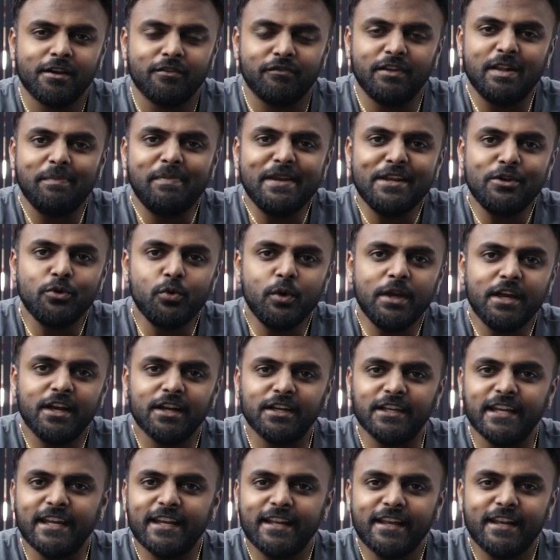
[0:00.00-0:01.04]
We'll be doing a
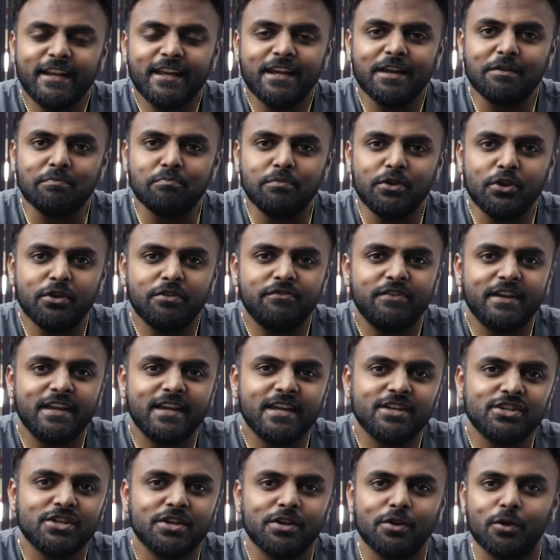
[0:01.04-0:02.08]
detailing and
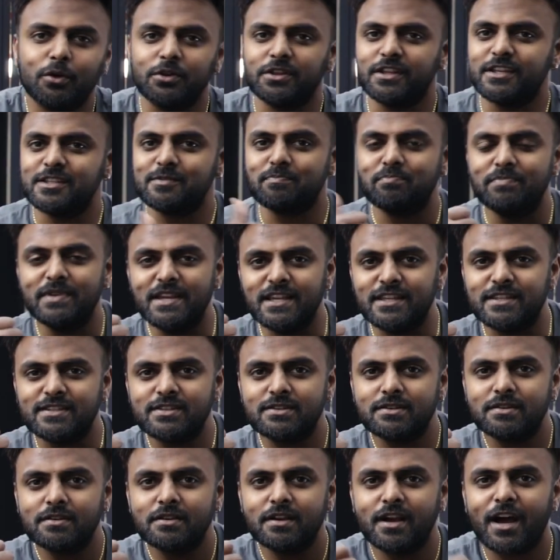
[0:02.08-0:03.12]
beautification on this
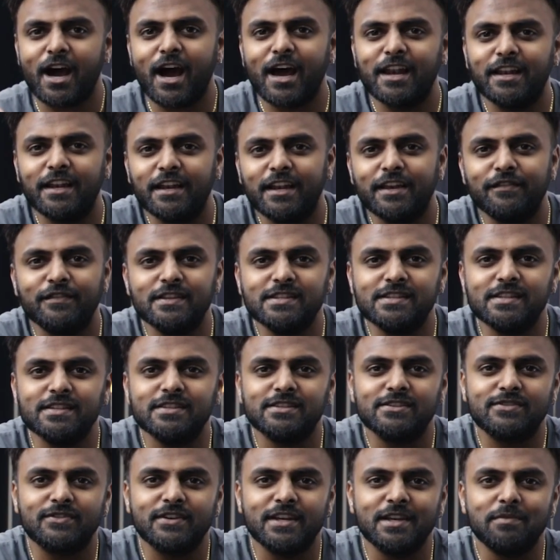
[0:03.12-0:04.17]
beast, Harley Davidson
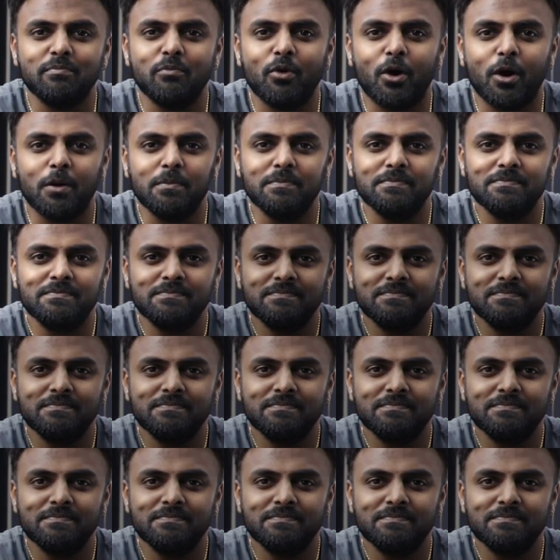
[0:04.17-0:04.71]
Street Bob.